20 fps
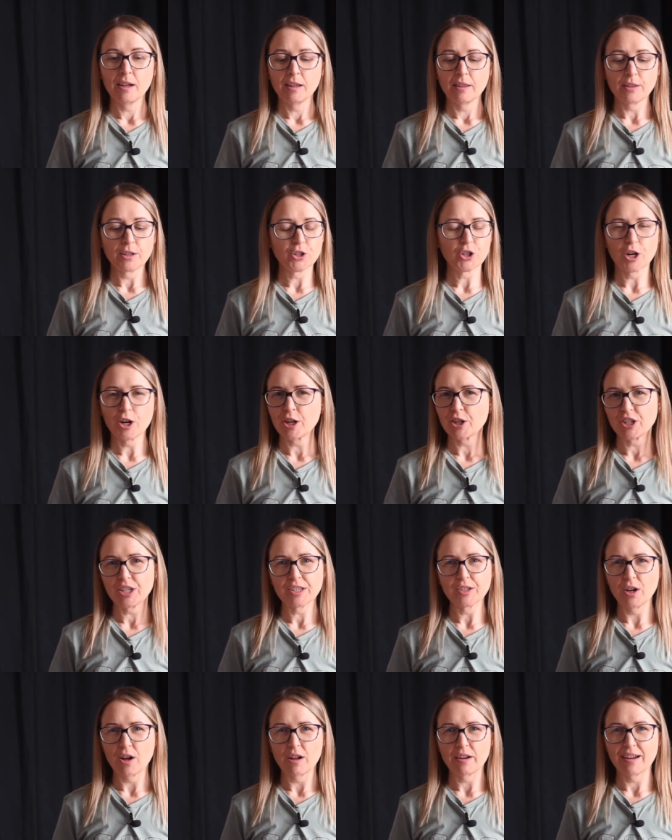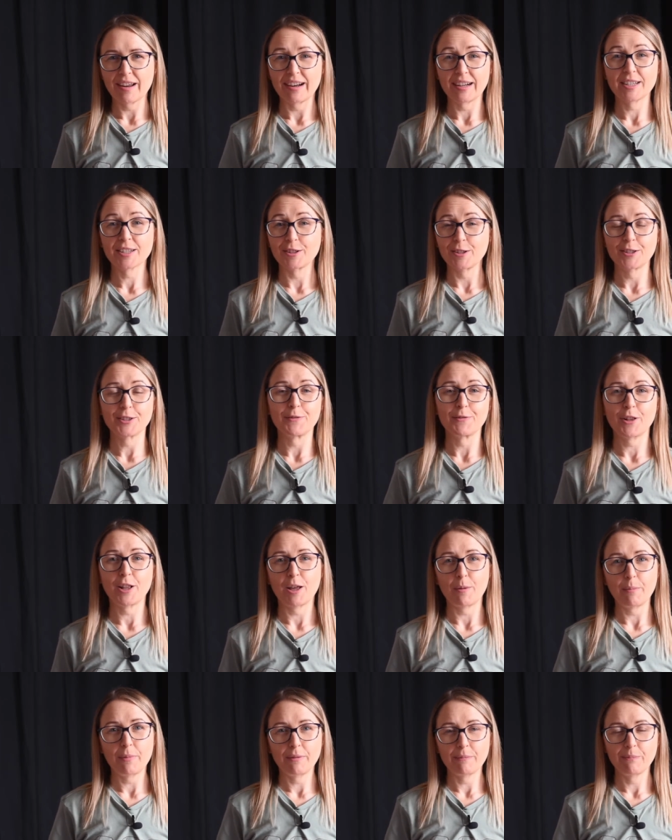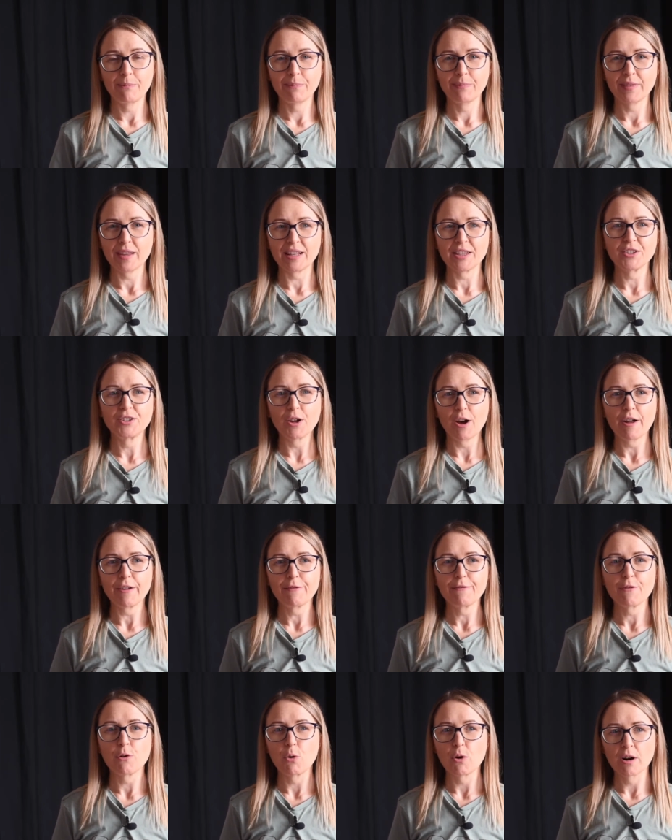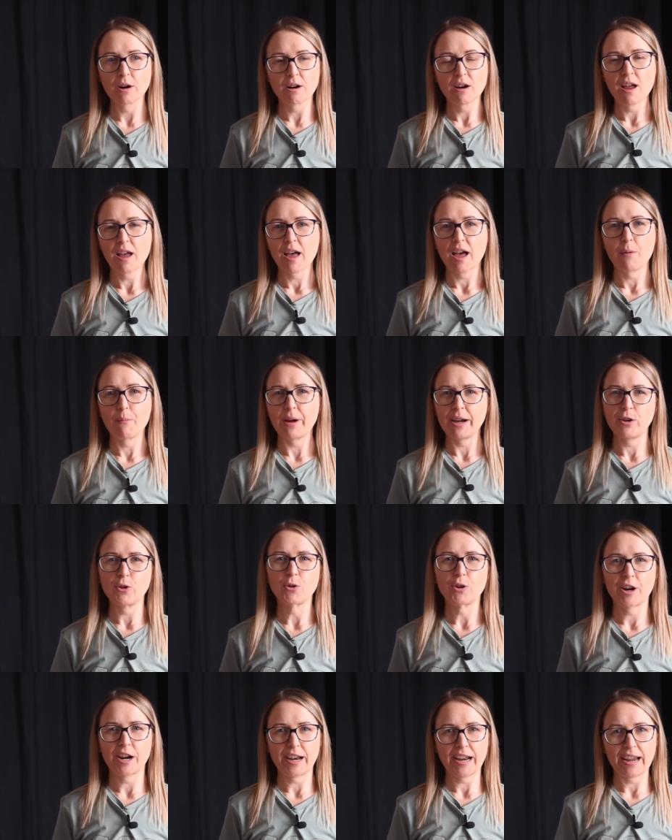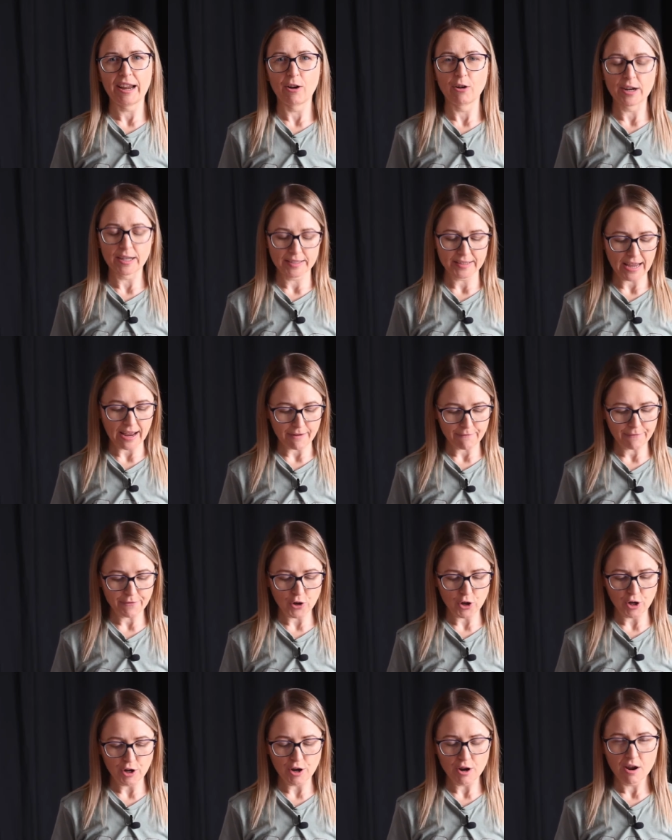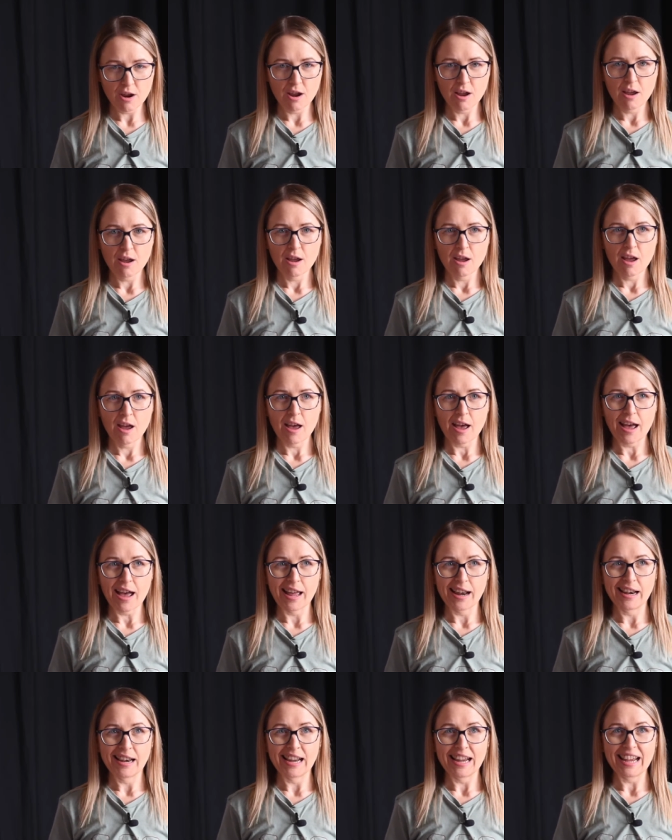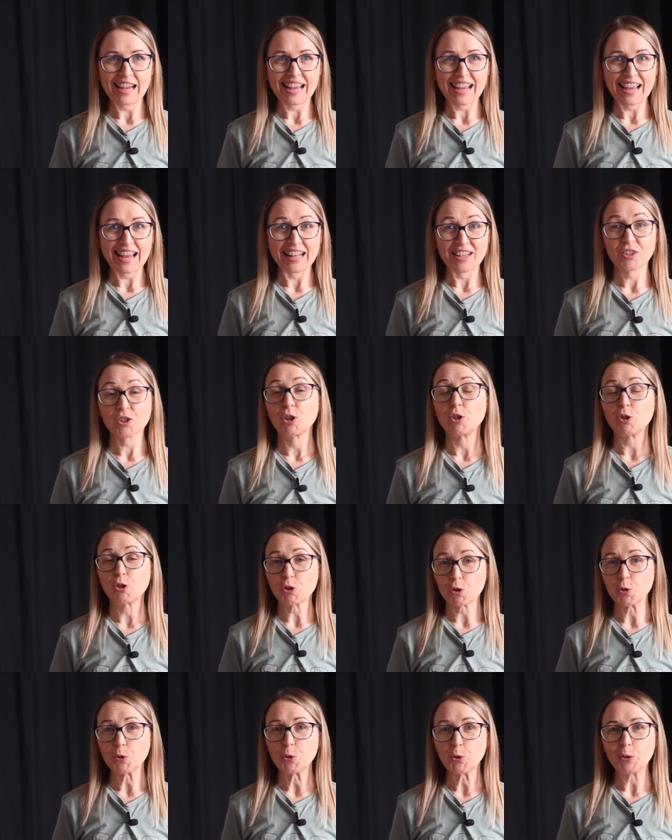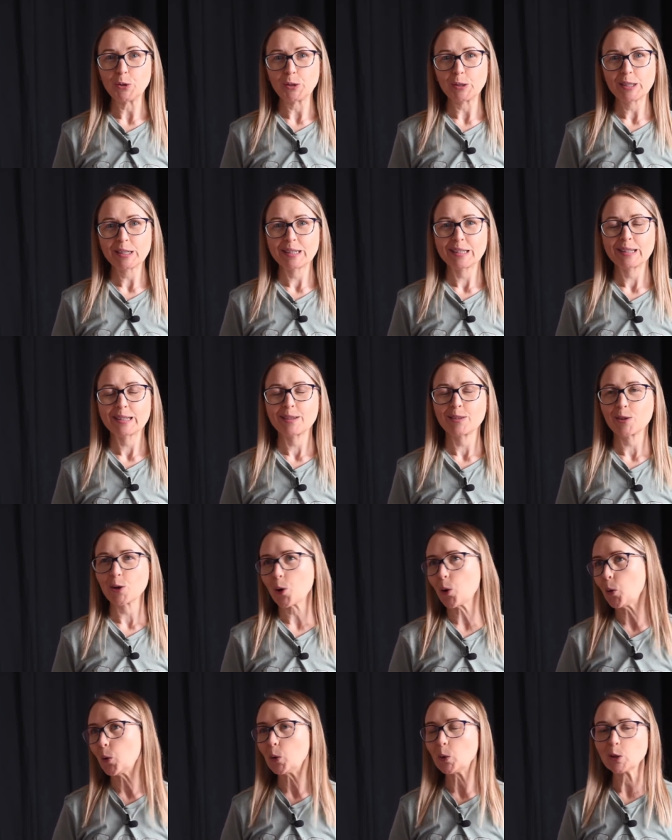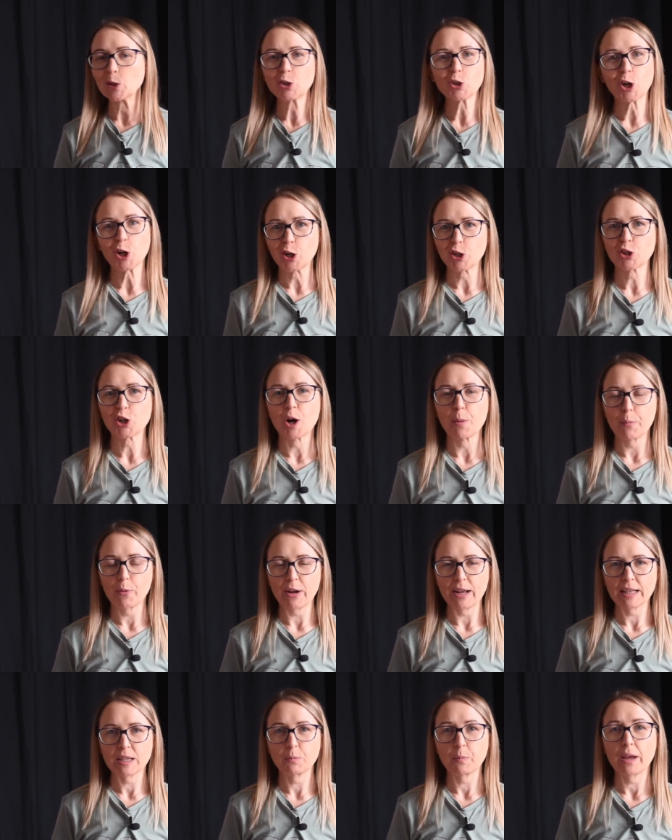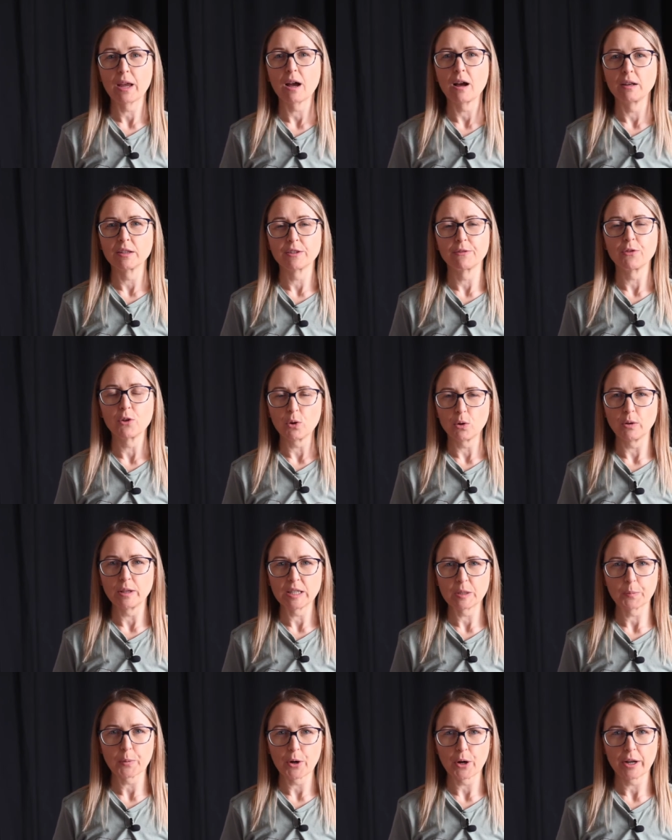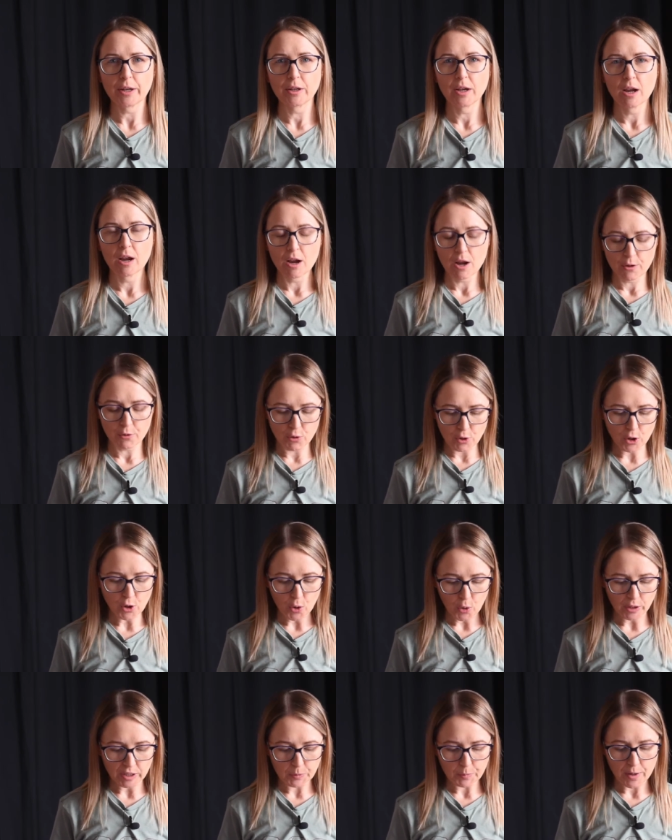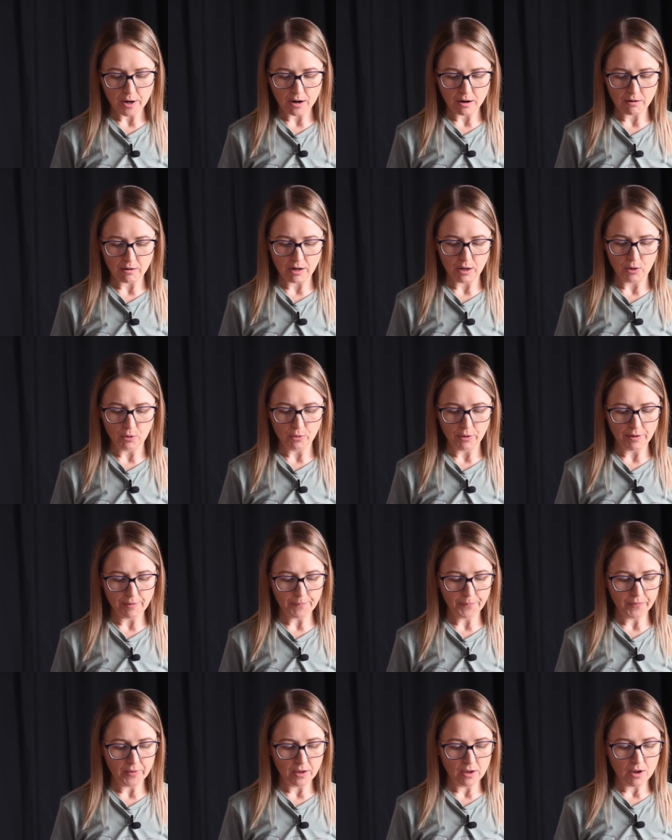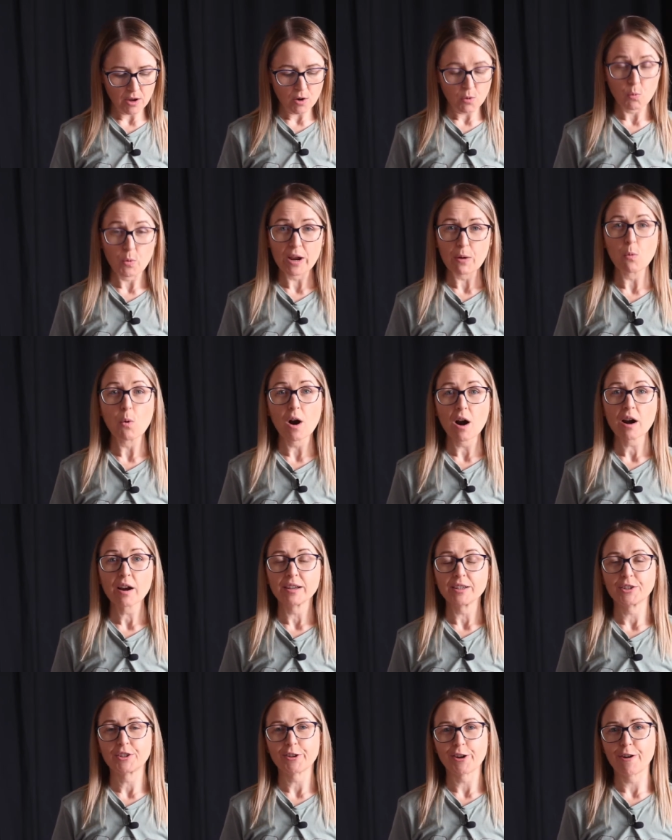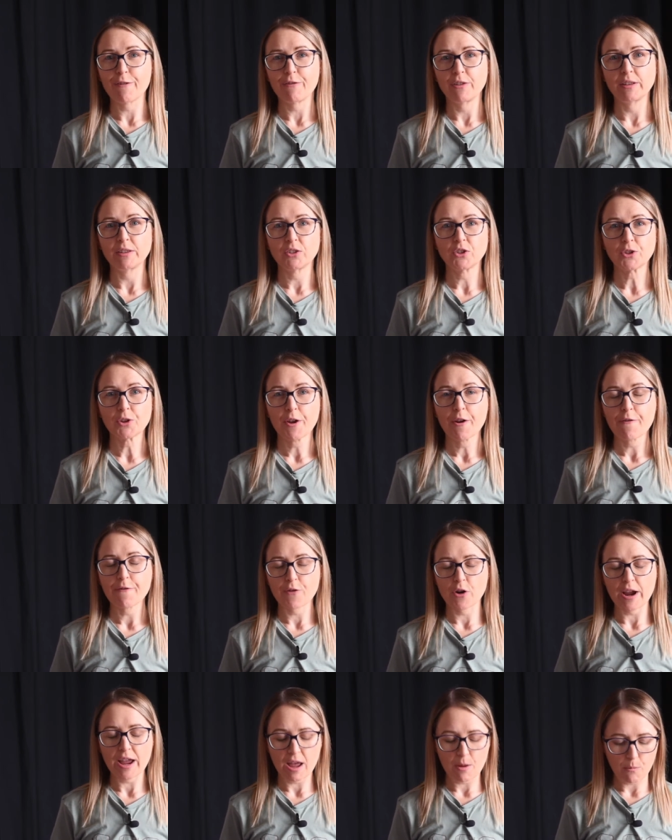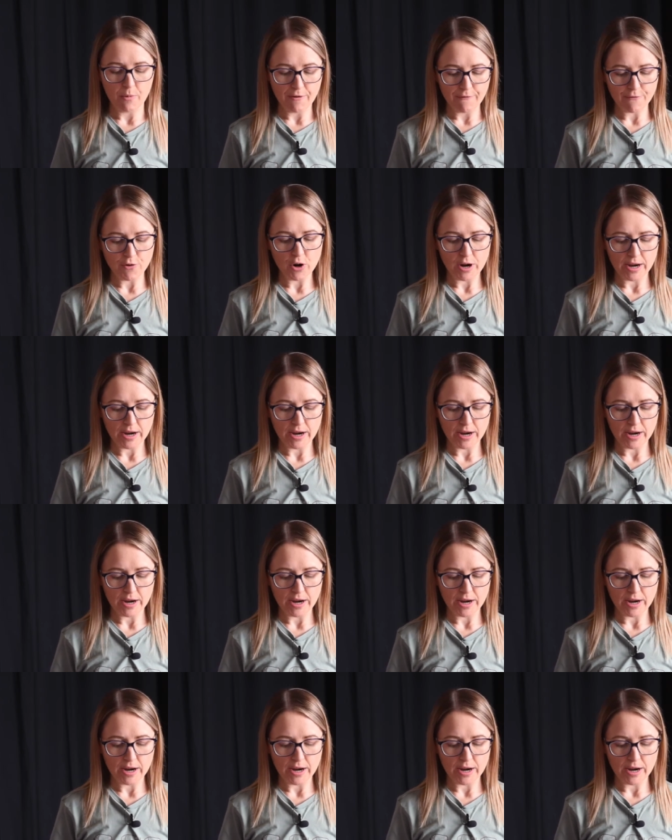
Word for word: The church is not an exclusive club, it's not for a minority or a set few. And it's controlled. The whole church operates because of the Holy Spirit, through God's power alone. We work as servants for Him and for